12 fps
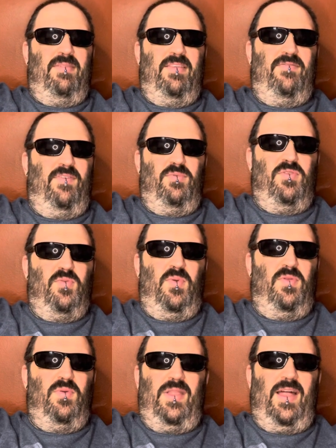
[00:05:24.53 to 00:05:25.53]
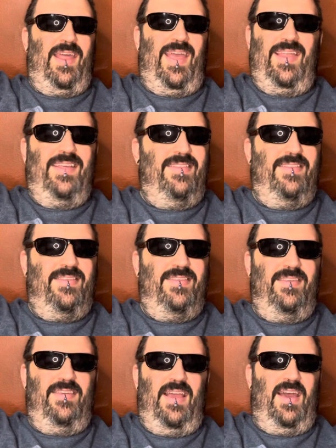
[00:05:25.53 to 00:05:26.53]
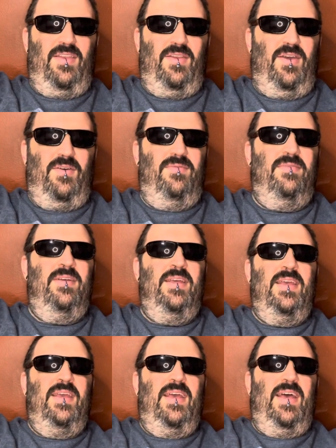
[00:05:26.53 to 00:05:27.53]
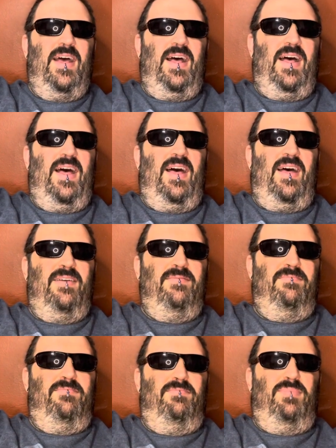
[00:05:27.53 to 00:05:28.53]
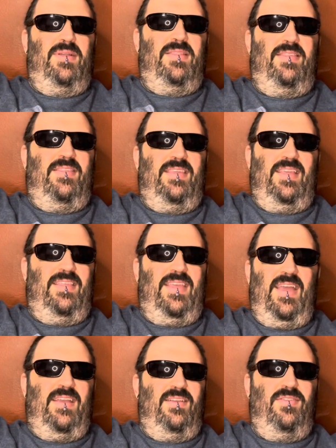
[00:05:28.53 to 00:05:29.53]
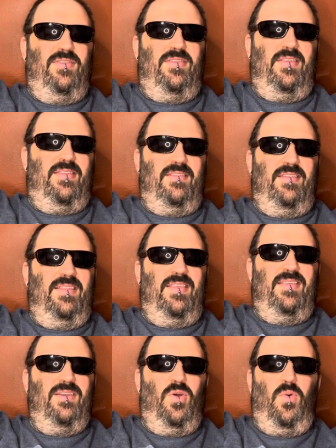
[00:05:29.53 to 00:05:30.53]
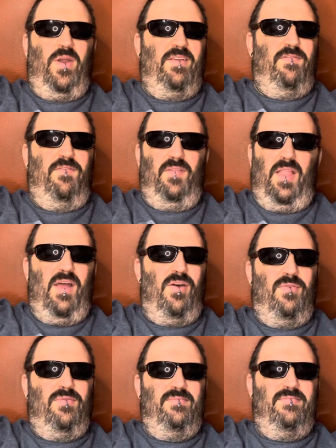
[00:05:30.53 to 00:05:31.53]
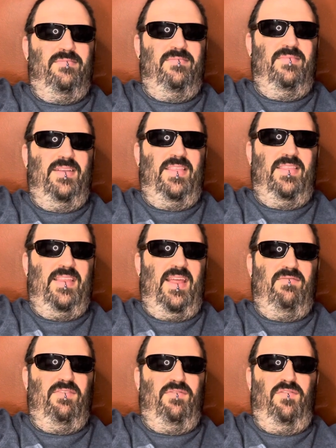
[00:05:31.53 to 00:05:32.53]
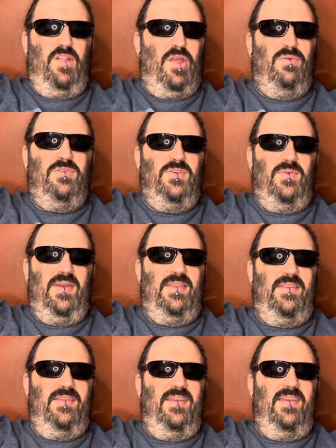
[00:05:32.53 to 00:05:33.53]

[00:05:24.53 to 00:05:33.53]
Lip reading: this film just went through a lot of edits. I don't know. But it just doesn't quite flow. It doesn't have the flow to it.